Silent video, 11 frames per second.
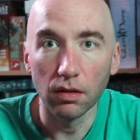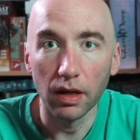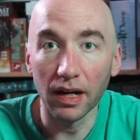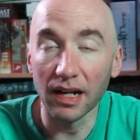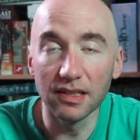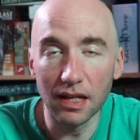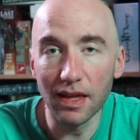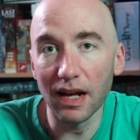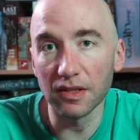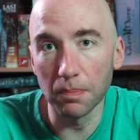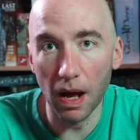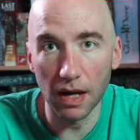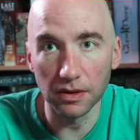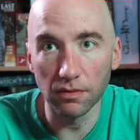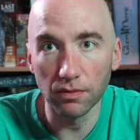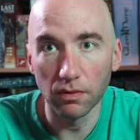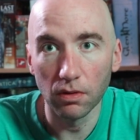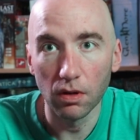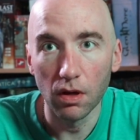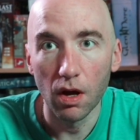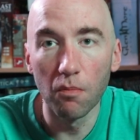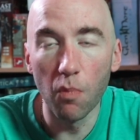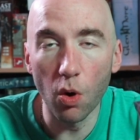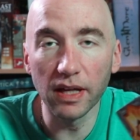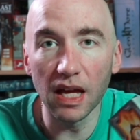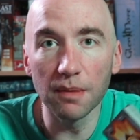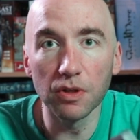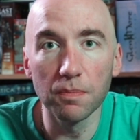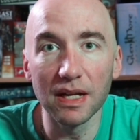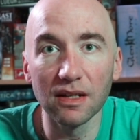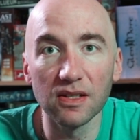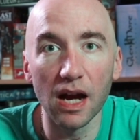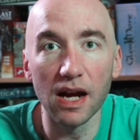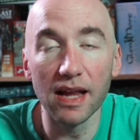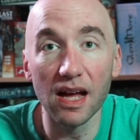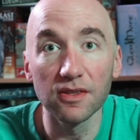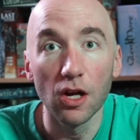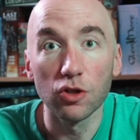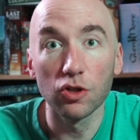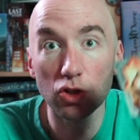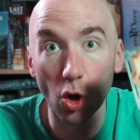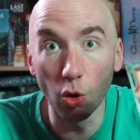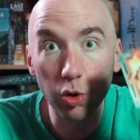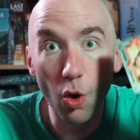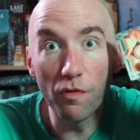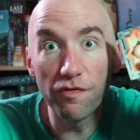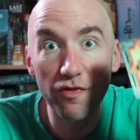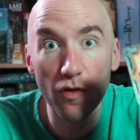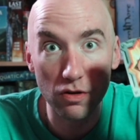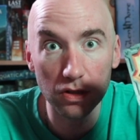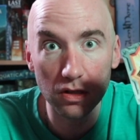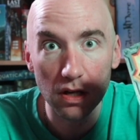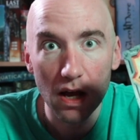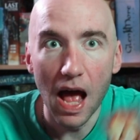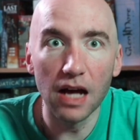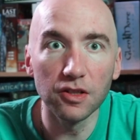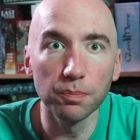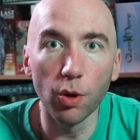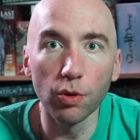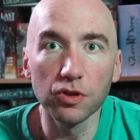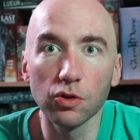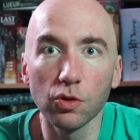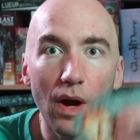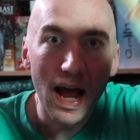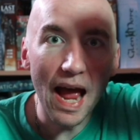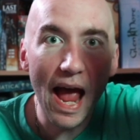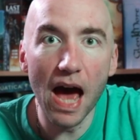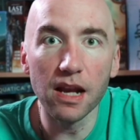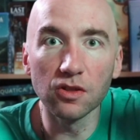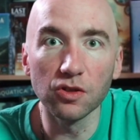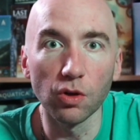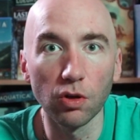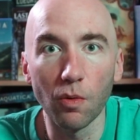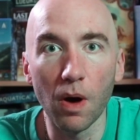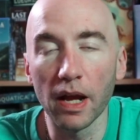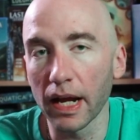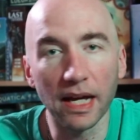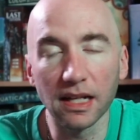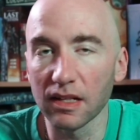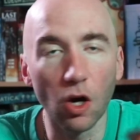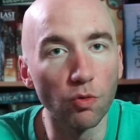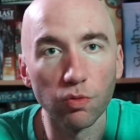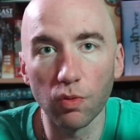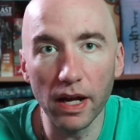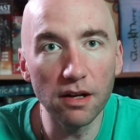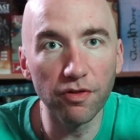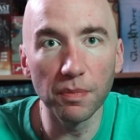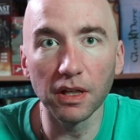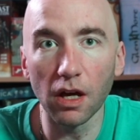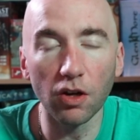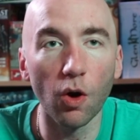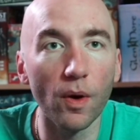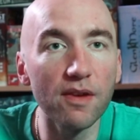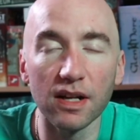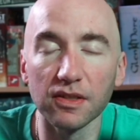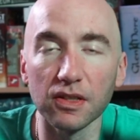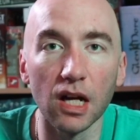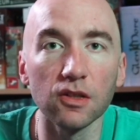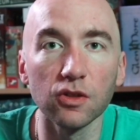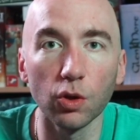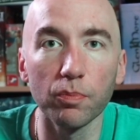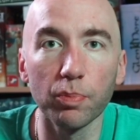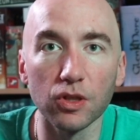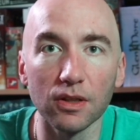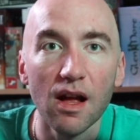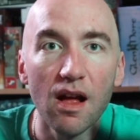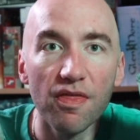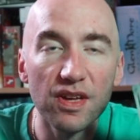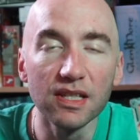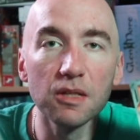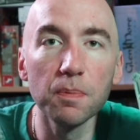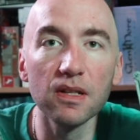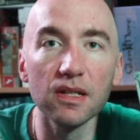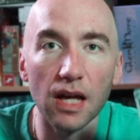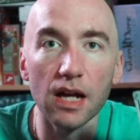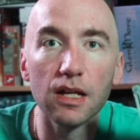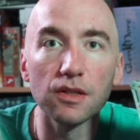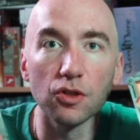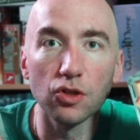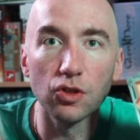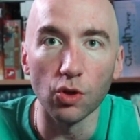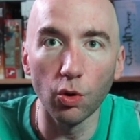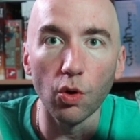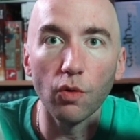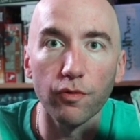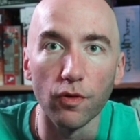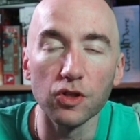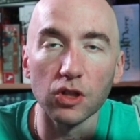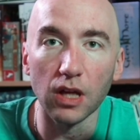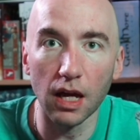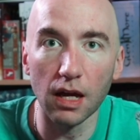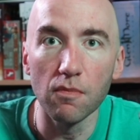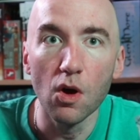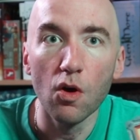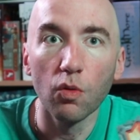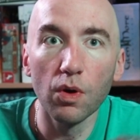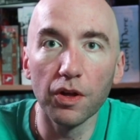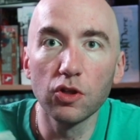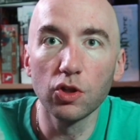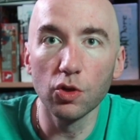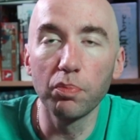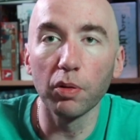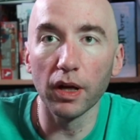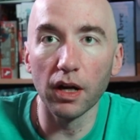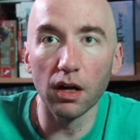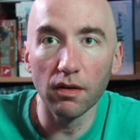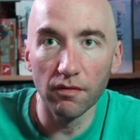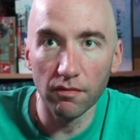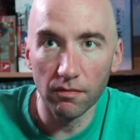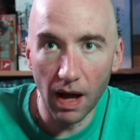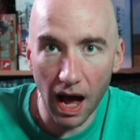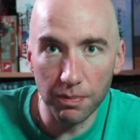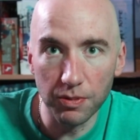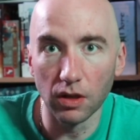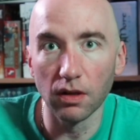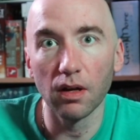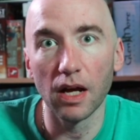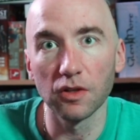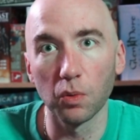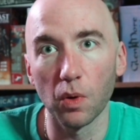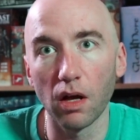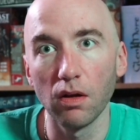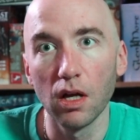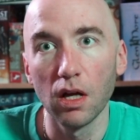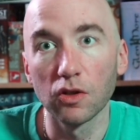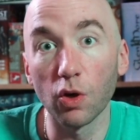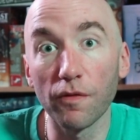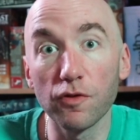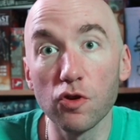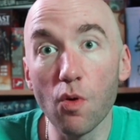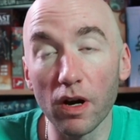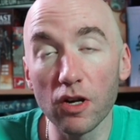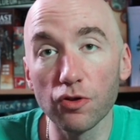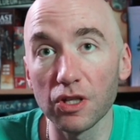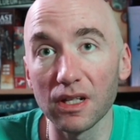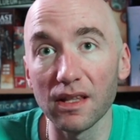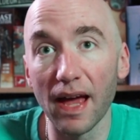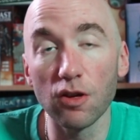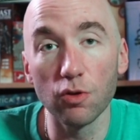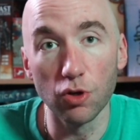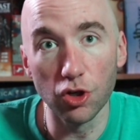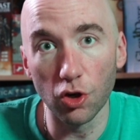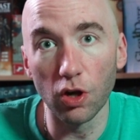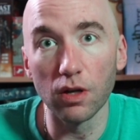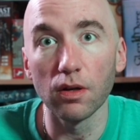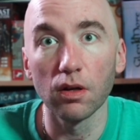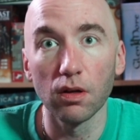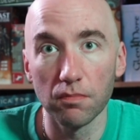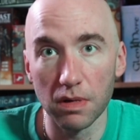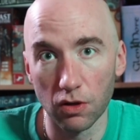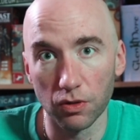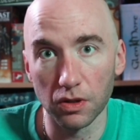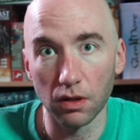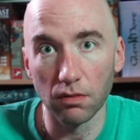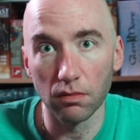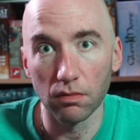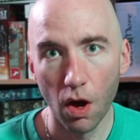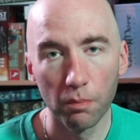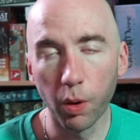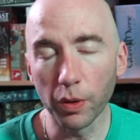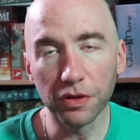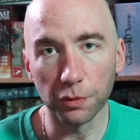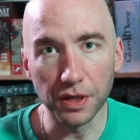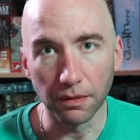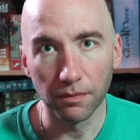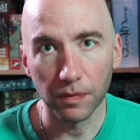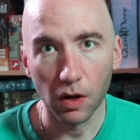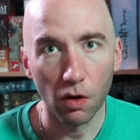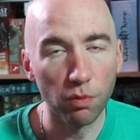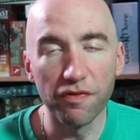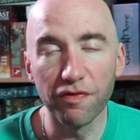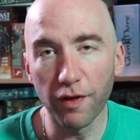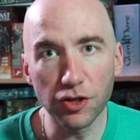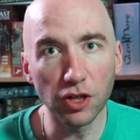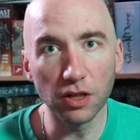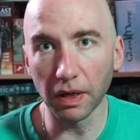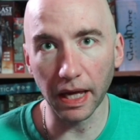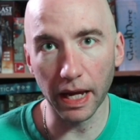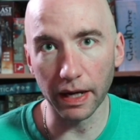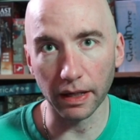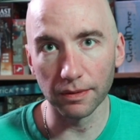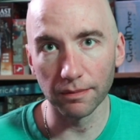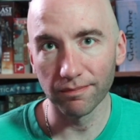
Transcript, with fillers: And I say that as a positive. More games are being designed as solo first as opposed to adding solo on. And I can tell right from the get go, even as a non solo person, this has been designed as a solo first game with a two player option as well. So if you are interested in that, you should be interested. Point three refreshing mechanics.